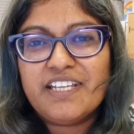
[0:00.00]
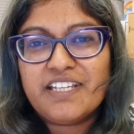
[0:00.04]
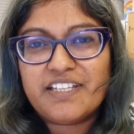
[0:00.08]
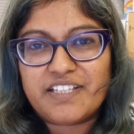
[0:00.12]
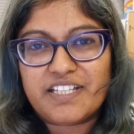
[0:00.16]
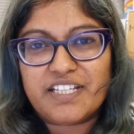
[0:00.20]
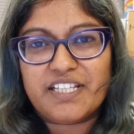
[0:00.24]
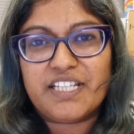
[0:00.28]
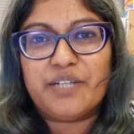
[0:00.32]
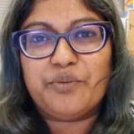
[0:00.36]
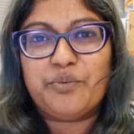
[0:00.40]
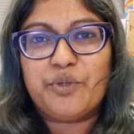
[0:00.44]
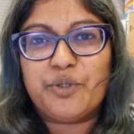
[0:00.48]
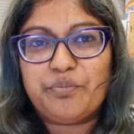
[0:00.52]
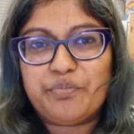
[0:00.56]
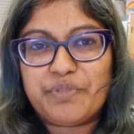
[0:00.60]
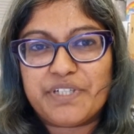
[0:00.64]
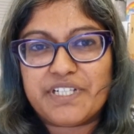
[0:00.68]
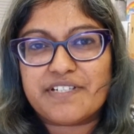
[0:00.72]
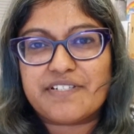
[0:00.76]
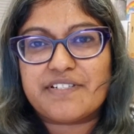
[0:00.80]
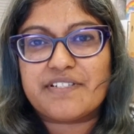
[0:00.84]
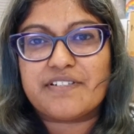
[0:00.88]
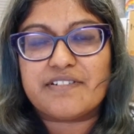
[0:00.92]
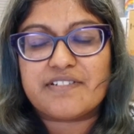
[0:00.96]
then they would
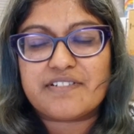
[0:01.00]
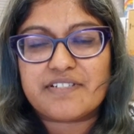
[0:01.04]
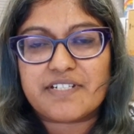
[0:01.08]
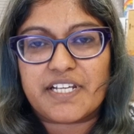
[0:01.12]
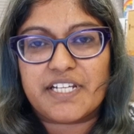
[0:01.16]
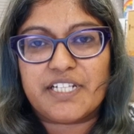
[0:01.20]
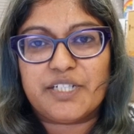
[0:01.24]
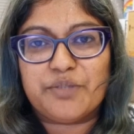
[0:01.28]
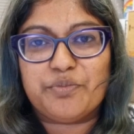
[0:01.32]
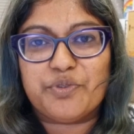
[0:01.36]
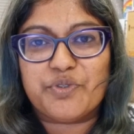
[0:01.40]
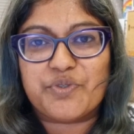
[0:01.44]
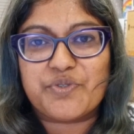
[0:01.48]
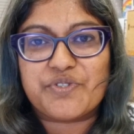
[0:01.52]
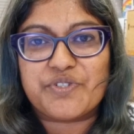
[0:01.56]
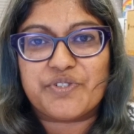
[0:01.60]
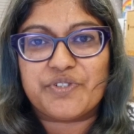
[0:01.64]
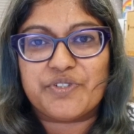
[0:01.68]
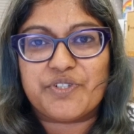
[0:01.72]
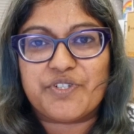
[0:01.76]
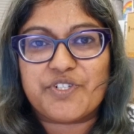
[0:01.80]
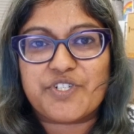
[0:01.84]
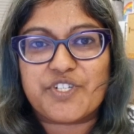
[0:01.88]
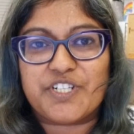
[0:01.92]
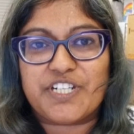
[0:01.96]
be a sustainable
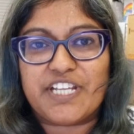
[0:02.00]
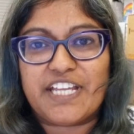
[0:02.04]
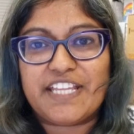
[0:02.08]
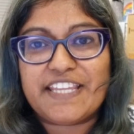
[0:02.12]
solution.